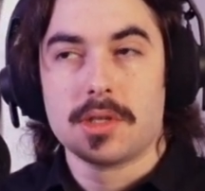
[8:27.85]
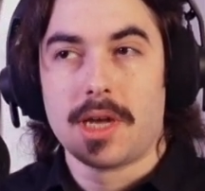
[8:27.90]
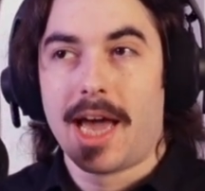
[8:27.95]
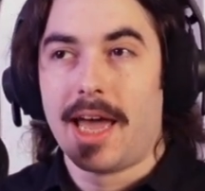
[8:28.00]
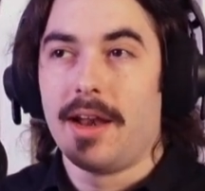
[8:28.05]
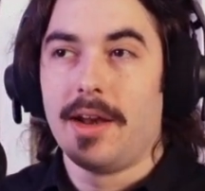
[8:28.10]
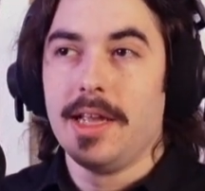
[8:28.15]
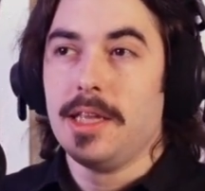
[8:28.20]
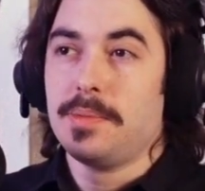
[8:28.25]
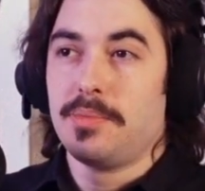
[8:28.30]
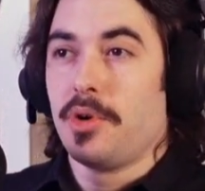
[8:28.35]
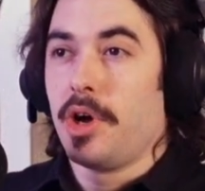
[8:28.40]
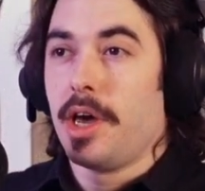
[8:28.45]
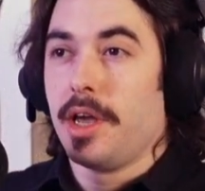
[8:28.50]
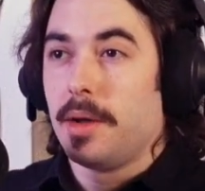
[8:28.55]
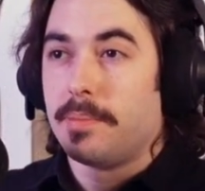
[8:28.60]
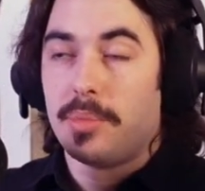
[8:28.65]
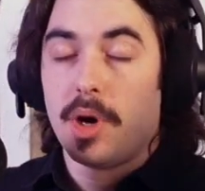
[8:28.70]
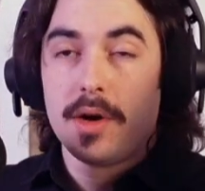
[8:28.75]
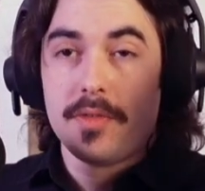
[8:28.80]
I don't know. He's probably
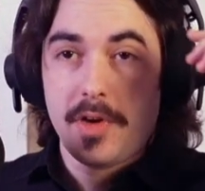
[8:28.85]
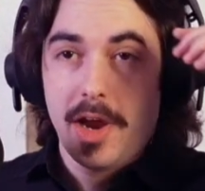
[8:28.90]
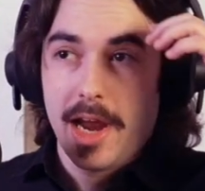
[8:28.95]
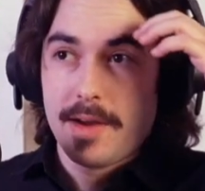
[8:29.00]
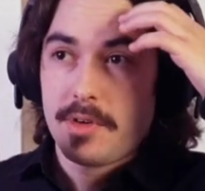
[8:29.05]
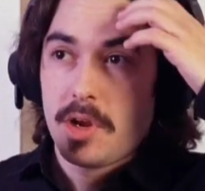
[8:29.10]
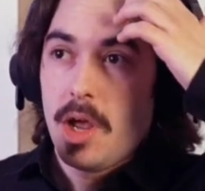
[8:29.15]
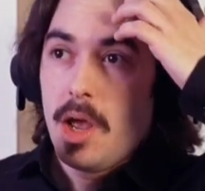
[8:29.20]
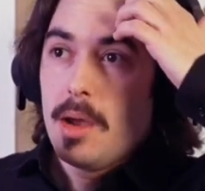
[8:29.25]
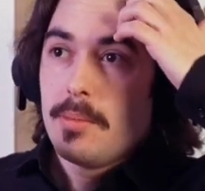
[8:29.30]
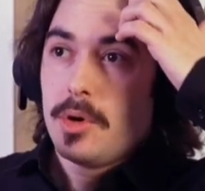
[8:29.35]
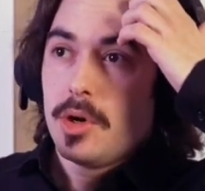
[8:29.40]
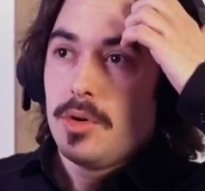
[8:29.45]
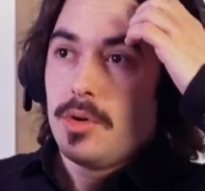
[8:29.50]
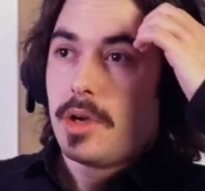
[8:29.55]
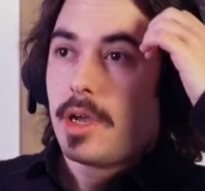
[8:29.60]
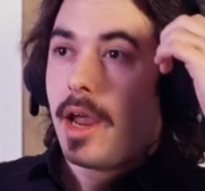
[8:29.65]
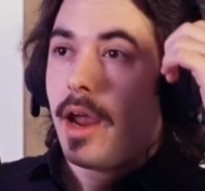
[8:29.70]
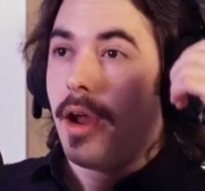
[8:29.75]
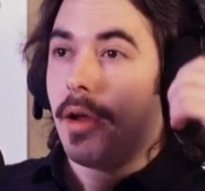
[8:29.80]
above average, but who
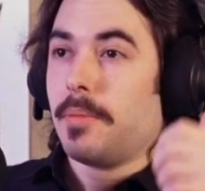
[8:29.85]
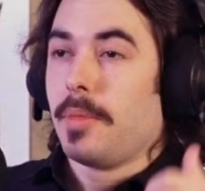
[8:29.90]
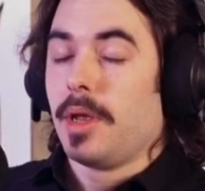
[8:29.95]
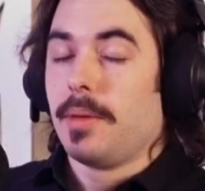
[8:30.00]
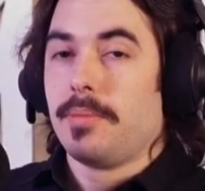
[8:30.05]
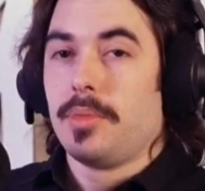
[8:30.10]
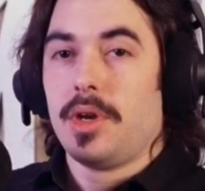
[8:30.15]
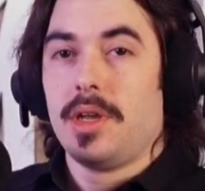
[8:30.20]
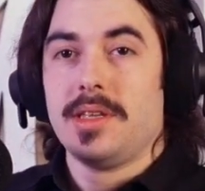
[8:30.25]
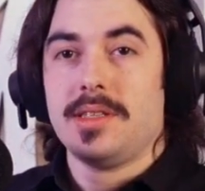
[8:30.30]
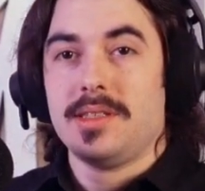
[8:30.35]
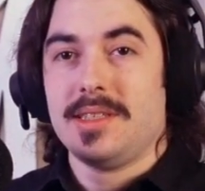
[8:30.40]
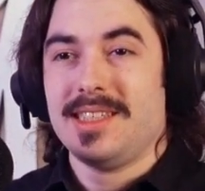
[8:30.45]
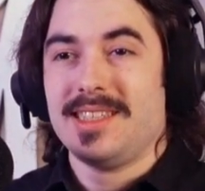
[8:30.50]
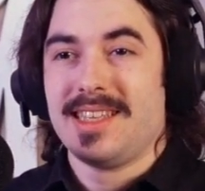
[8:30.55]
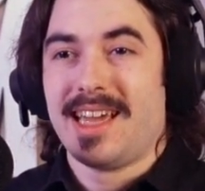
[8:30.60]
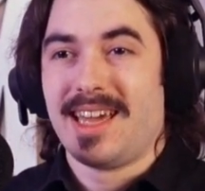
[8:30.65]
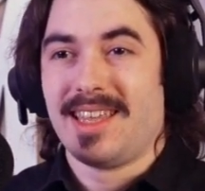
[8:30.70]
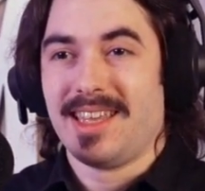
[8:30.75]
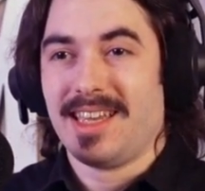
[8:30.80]
cares? But he's
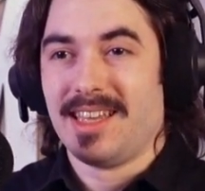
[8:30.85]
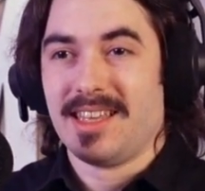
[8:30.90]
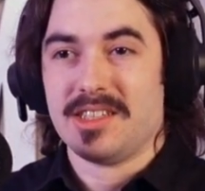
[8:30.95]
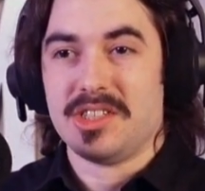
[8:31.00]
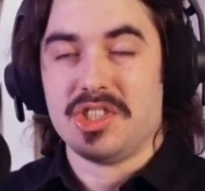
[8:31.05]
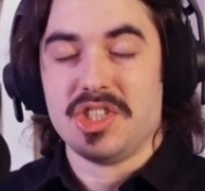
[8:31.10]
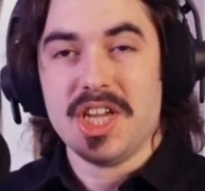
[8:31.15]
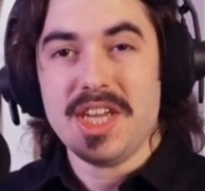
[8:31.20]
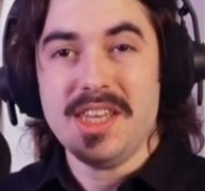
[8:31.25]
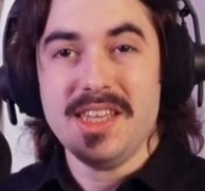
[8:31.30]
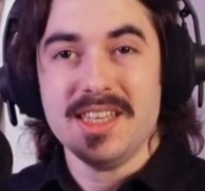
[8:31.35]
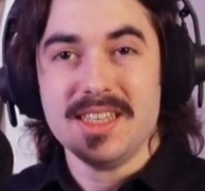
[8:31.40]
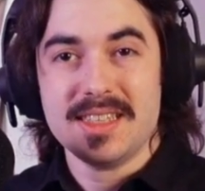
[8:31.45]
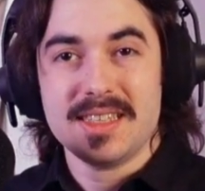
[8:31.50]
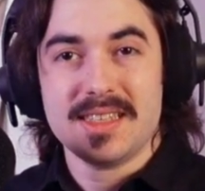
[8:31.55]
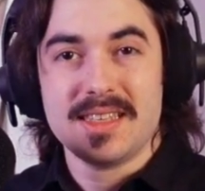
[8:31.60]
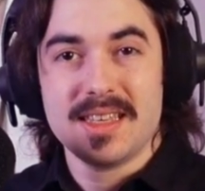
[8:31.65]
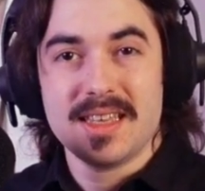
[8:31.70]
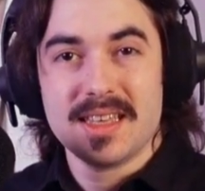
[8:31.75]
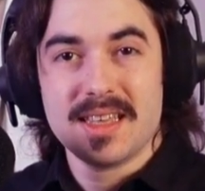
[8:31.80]
not like a
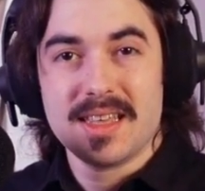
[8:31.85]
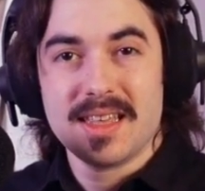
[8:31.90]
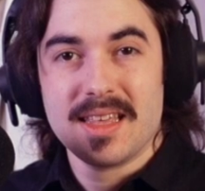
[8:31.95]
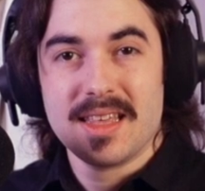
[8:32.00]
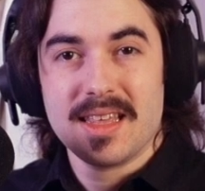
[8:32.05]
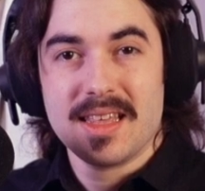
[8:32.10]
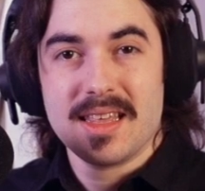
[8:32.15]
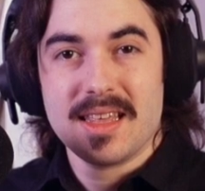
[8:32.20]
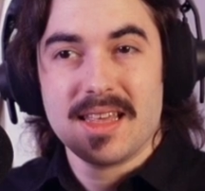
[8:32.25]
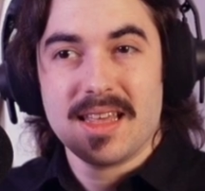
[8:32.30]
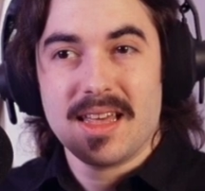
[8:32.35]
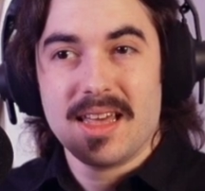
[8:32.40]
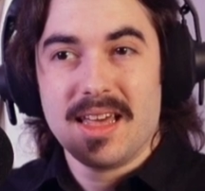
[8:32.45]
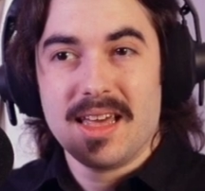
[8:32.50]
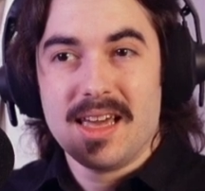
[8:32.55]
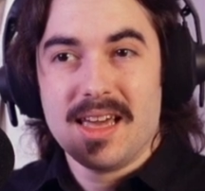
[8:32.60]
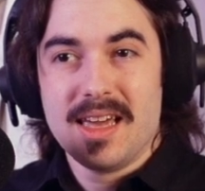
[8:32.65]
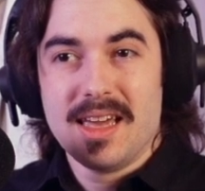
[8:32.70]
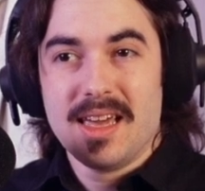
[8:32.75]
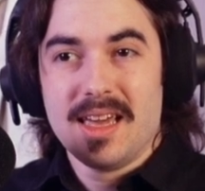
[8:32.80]
genius.
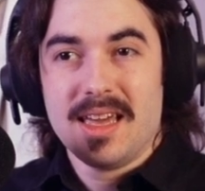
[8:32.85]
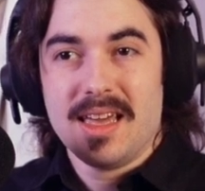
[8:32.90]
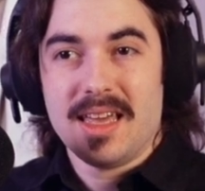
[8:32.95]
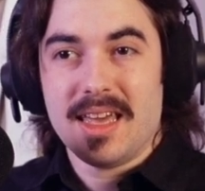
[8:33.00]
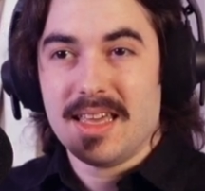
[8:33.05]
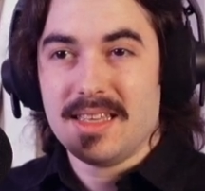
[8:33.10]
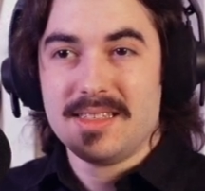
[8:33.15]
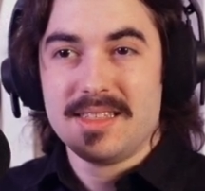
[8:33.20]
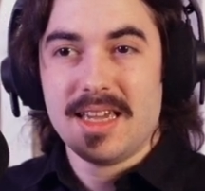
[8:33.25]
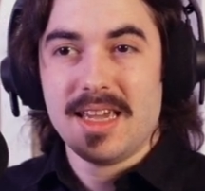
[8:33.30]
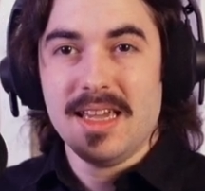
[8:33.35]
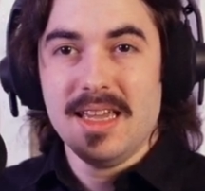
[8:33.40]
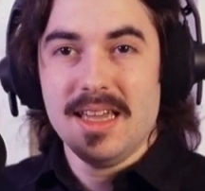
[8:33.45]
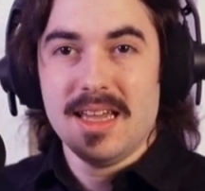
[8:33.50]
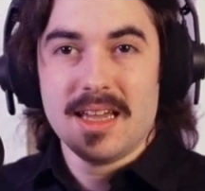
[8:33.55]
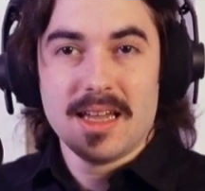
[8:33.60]
Is he?